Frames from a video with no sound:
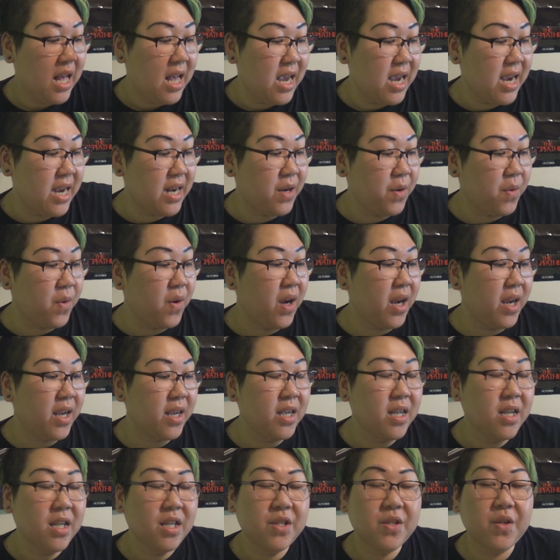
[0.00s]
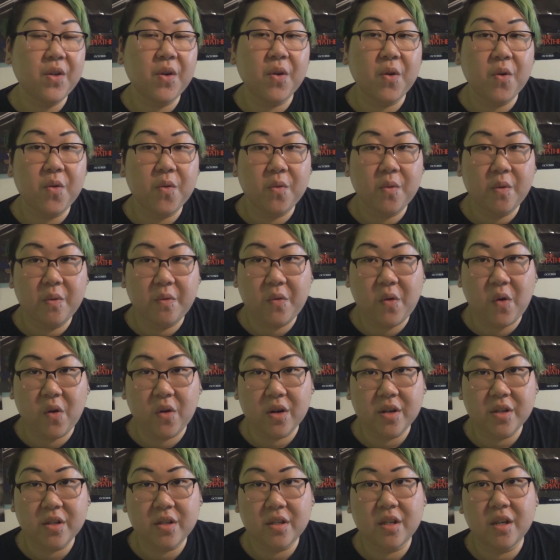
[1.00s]
Anyway, so of
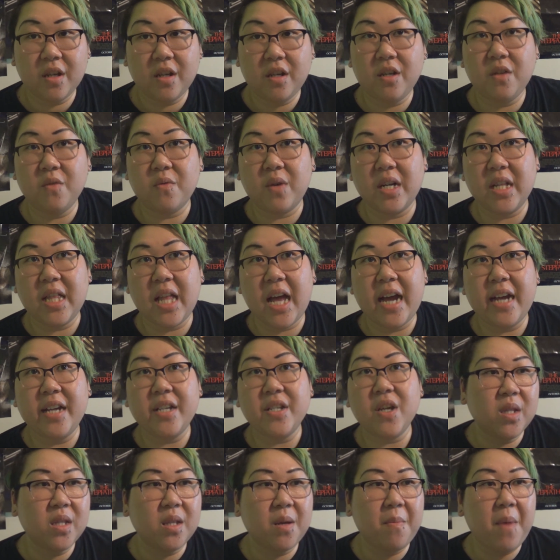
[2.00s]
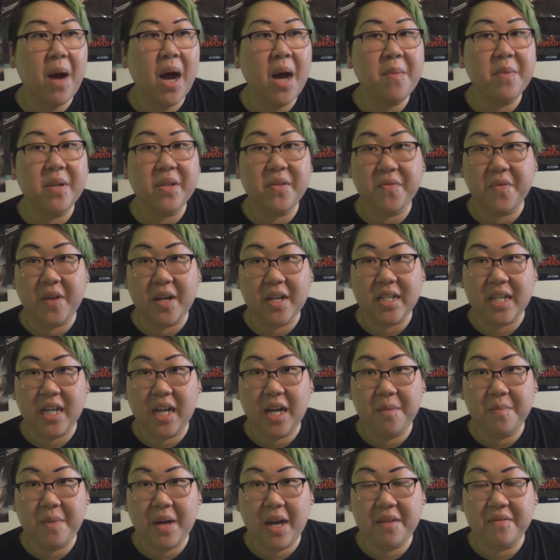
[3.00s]
course you realize the mom is fucked
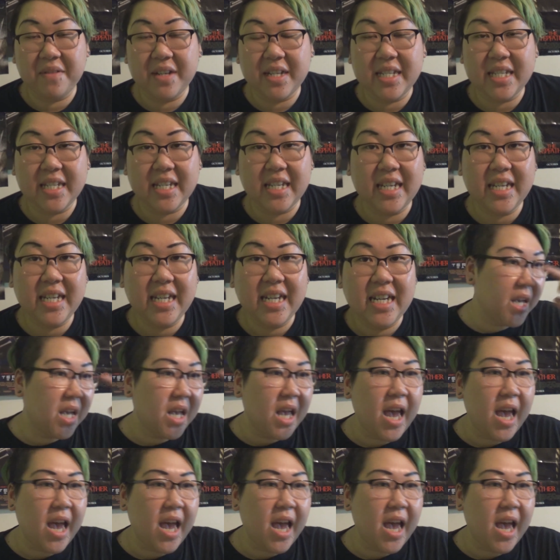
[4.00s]
up, obviously,